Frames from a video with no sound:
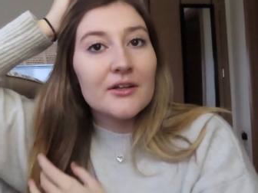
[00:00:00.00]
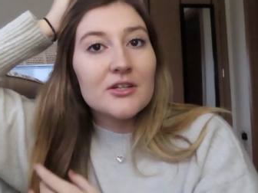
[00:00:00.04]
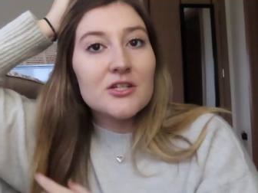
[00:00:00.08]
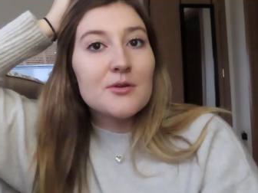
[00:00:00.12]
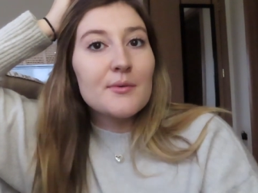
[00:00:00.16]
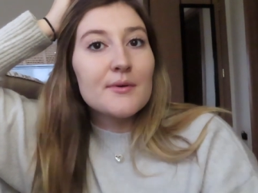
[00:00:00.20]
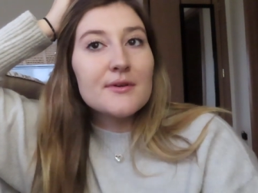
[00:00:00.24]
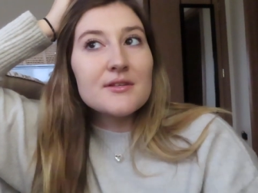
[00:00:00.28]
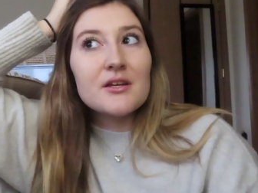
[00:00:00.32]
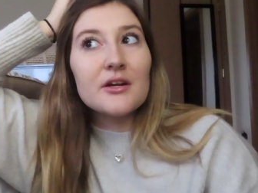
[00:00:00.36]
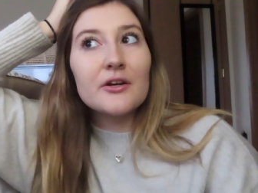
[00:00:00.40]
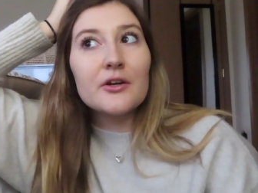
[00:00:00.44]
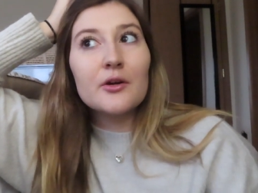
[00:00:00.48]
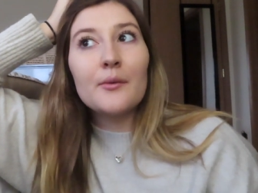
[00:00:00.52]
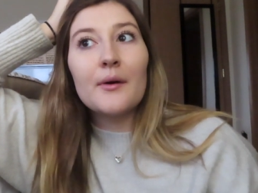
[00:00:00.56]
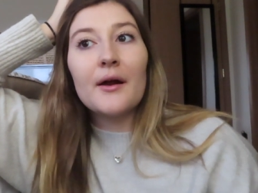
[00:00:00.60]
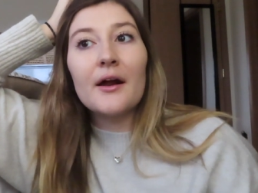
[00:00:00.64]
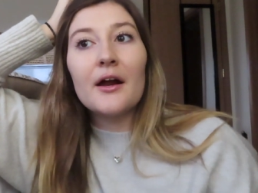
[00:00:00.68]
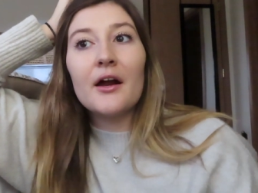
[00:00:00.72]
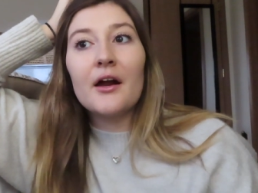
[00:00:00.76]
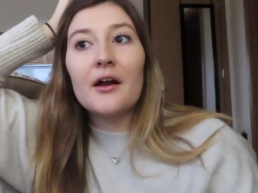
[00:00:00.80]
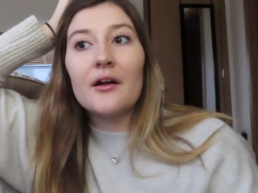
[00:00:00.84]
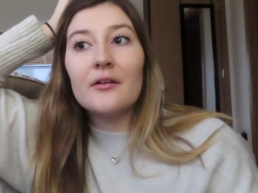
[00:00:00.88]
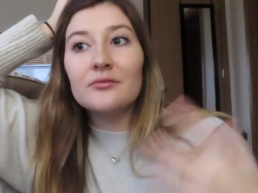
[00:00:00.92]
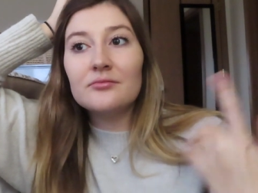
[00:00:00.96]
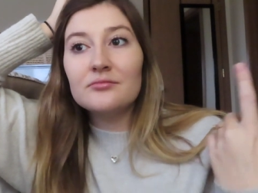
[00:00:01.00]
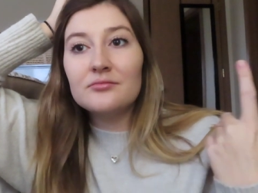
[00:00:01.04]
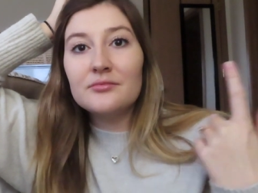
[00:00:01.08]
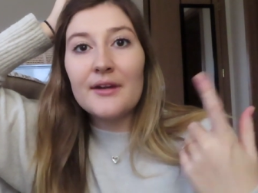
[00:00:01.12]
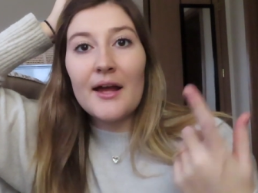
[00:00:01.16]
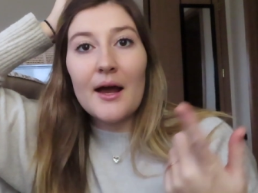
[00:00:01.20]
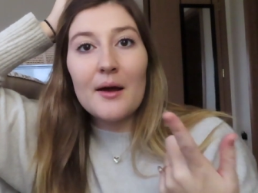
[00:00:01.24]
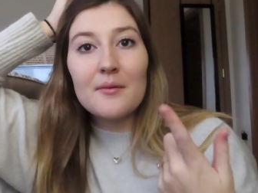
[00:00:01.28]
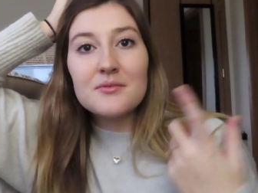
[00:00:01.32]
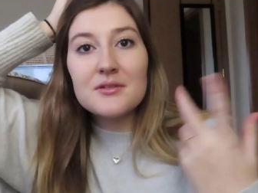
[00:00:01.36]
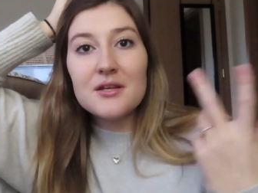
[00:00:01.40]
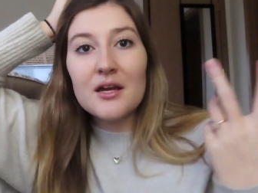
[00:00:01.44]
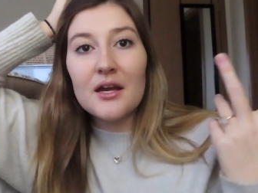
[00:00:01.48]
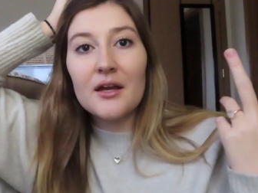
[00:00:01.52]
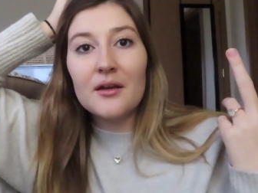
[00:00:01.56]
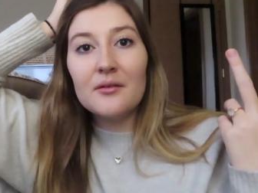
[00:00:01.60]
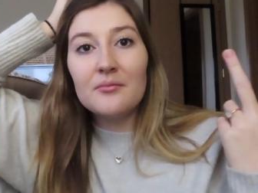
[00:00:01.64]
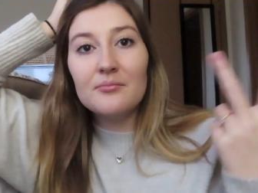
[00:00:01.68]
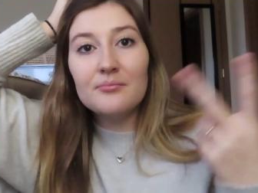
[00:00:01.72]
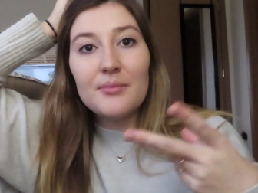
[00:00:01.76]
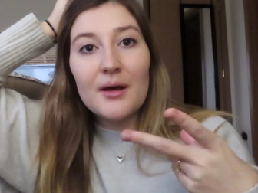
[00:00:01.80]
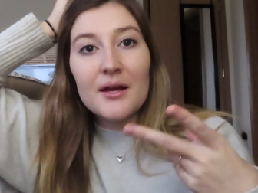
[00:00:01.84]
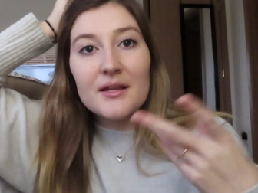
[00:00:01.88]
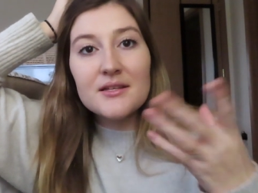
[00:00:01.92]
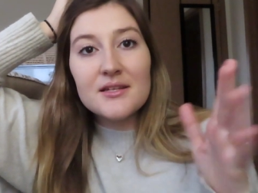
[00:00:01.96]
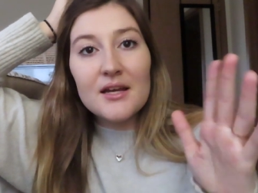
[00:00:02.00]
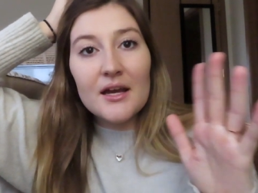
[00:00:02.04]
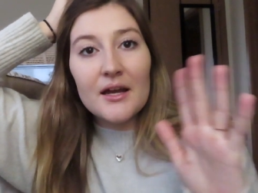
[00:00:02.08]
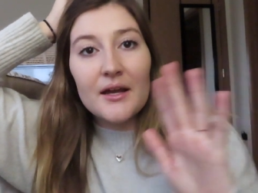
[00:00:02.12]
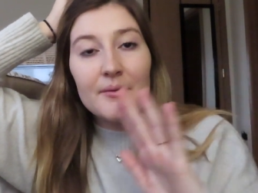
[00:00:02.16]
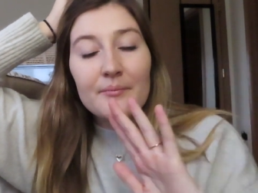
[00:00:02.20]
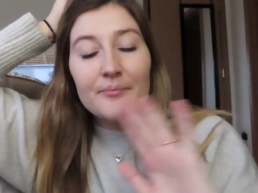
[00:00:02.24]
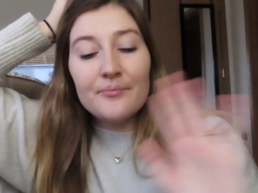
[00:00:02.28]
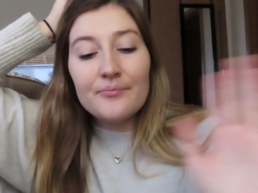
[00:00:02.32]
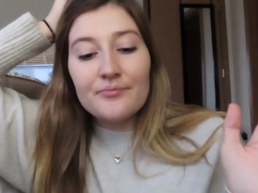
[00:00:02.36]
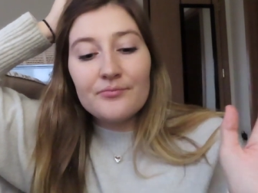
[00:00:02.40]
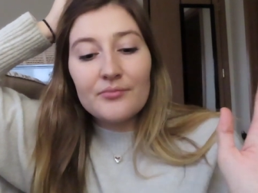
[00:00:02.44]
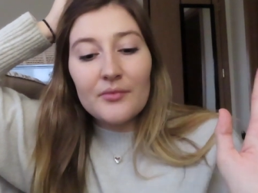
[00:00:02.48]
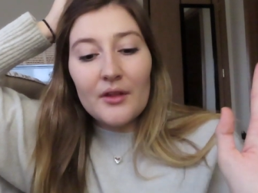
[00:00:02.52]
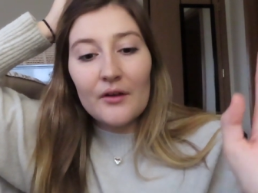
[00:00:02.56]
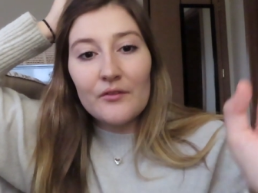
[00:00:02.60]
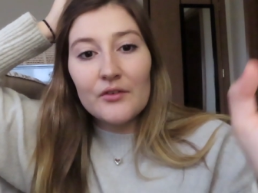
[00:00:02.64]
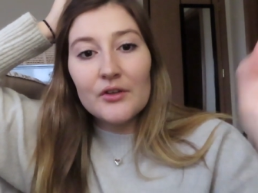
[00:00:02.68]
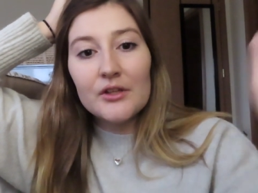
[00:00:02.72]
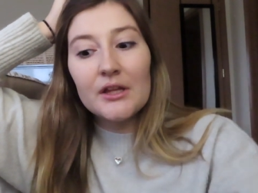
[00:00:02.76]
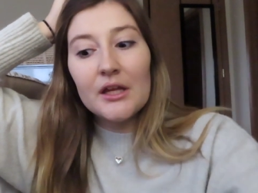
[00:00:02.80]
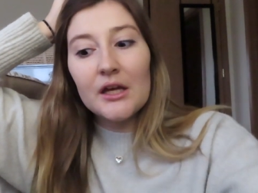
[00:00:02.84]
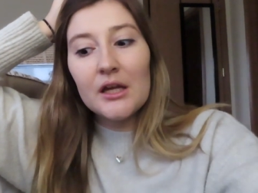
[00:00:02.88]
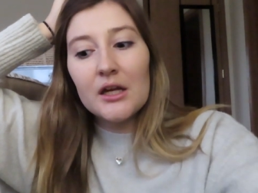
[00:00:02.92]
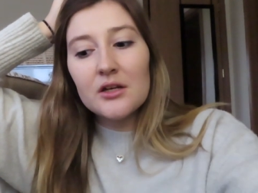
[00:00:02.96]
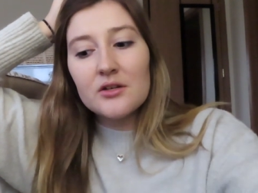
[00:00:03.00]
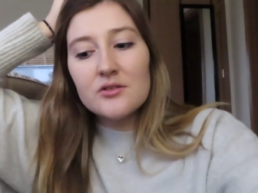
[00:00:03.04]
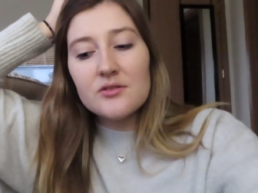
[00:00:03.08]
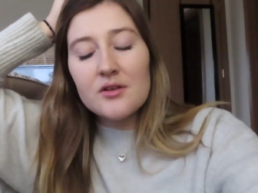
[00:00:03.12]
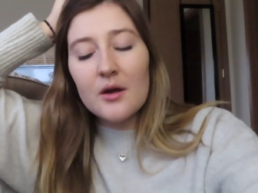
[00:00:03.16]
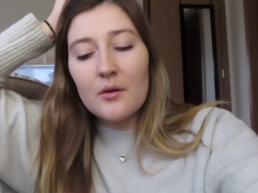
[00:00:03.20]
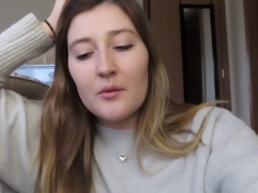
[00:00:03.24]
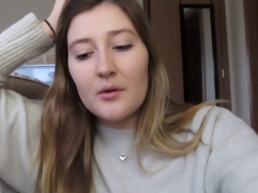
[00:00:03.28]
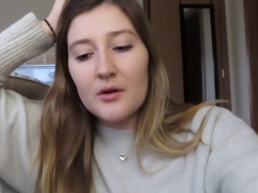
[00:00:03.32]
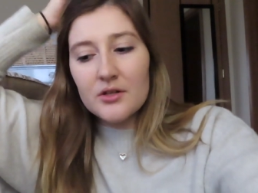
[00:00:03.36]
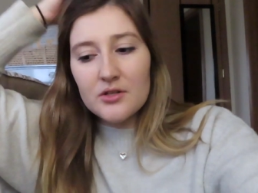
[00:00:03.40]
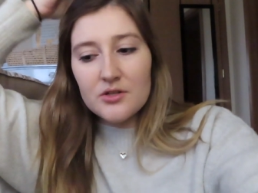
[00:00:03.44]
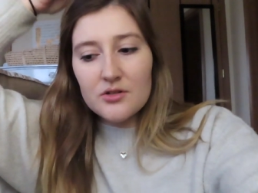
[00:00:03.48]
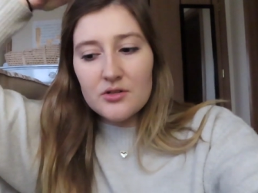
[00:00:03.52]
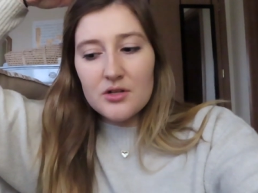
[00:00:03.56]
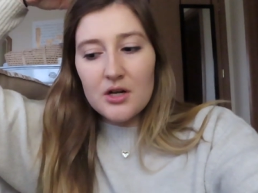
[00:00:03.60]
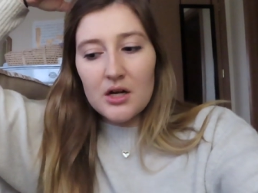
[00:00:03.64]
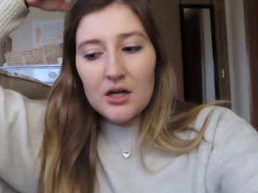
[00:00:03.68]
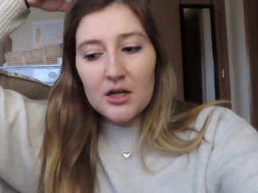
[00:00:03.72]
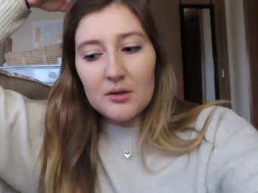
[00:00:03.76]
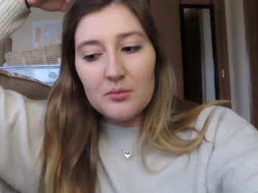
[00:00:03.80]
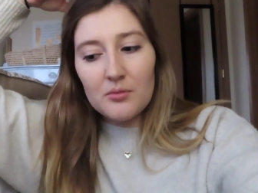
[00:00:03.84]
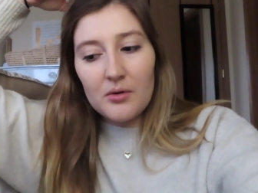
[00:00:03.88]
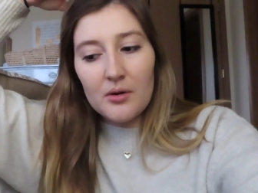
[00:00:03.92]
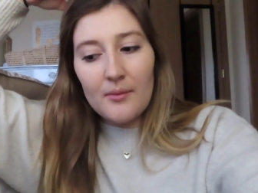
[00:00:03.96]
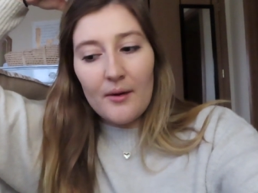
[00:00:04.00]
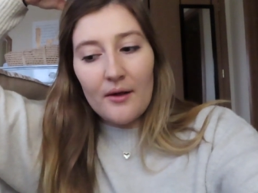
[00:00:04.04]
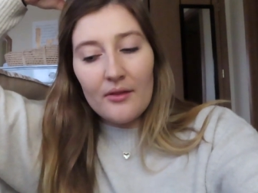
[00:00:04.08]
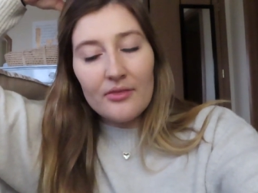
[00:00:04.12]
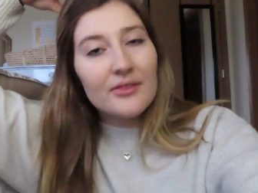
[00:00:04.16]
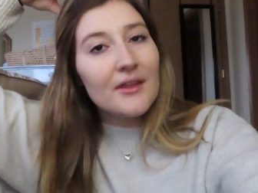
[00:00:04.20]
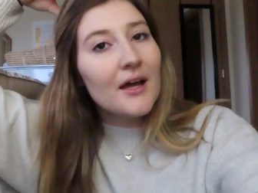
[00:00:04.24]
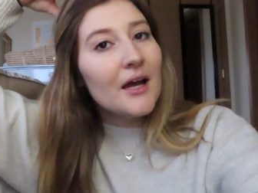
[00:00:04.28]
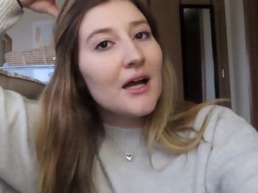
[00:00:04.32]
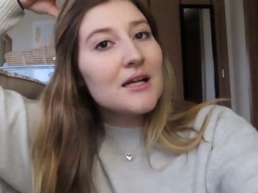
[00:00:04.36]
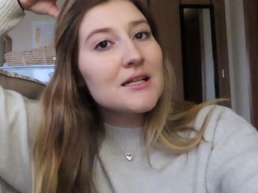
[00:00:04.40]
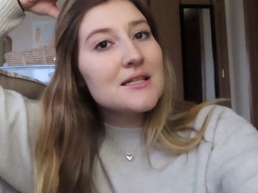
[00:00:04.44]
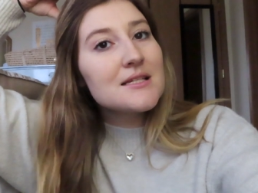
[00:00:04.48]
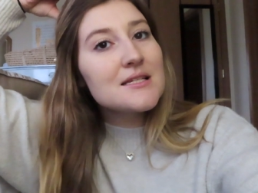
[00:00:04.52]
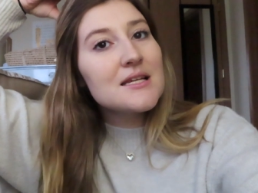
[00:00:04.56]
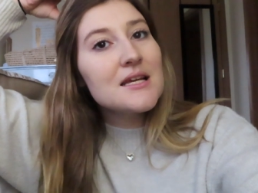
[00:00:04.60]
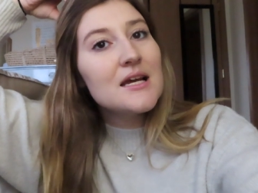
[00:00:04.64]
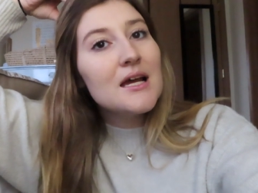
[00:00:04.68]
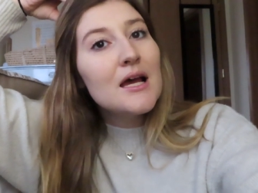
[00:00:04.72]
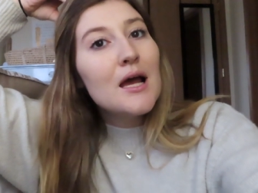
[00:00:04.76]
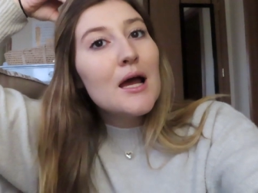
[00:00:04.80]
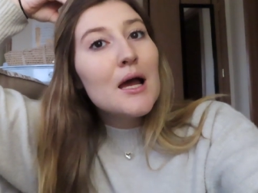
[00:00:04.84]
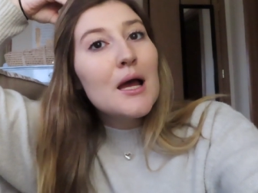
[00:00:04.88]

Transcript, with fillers: Like she wears underwear, nap time, bedtime, everything. So I want to talk more about that.